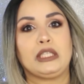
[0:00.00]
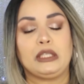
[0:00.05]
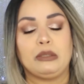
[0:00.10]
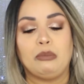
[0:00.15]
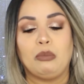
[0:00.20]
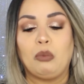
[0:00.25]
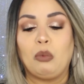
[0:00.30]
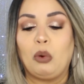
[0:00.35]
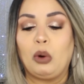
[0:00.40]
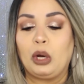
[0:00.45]

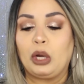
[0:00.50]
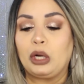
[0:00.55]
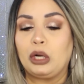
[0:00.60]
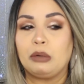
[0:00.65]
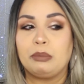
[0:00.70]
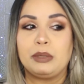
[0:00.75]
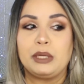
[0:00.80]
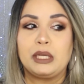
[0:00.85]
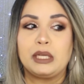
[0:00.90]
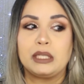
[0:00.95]
some
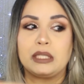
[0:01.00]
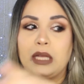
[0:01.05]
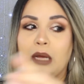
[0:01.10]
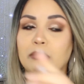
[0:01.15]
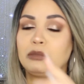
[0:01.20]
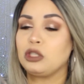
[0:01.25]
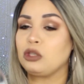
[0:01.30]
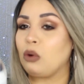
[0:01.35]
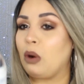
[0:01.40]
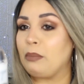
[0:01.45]
water because
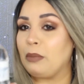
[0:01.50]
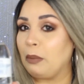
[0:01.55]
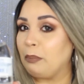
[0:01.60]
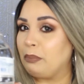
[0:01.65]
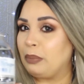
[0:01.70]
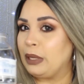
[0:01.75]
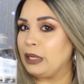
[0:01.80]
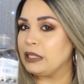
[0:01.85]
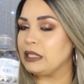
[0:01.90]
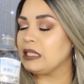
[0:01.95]
I'm sure I'm gonna
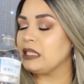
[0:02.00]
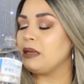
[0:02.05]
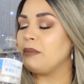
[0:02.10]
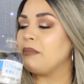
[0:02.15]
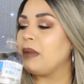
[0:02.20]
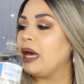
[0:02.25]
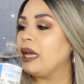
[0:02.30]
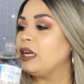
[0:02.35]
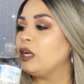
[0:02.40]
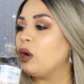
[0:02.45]
piss
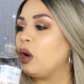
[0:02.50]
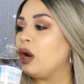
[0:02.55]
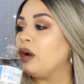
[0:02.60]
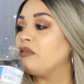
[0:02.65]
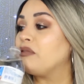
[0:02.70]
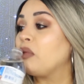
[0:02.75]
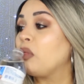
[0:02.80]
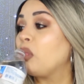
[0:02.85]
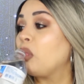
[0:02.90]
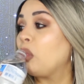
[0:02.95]
somebody
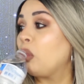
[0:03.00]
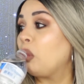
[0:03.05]
off.